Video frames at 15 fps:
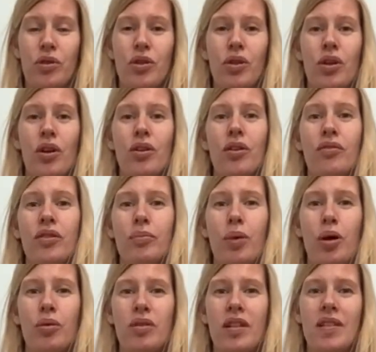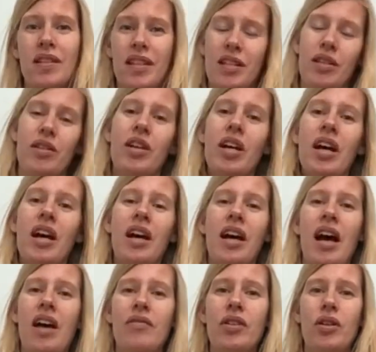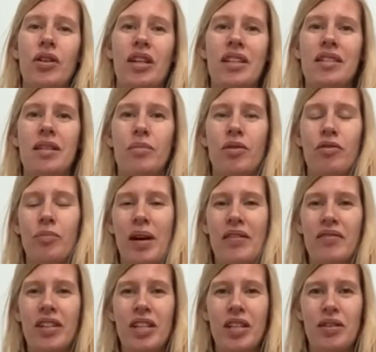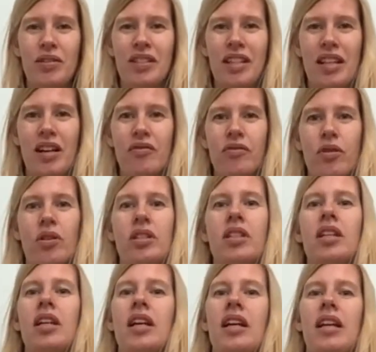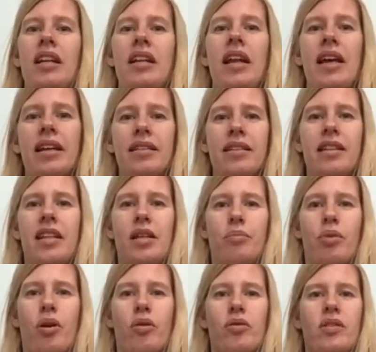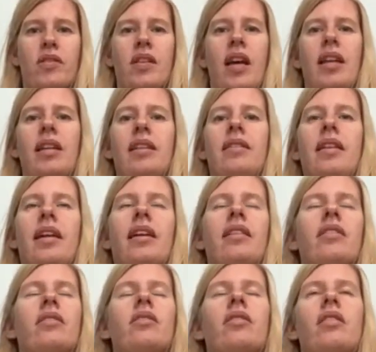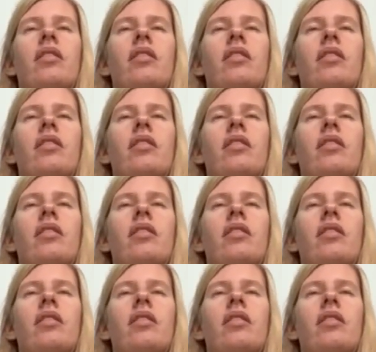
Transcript: So a lot of the poses, and you have a look at some of my videos that I've got, lengthening poses, anything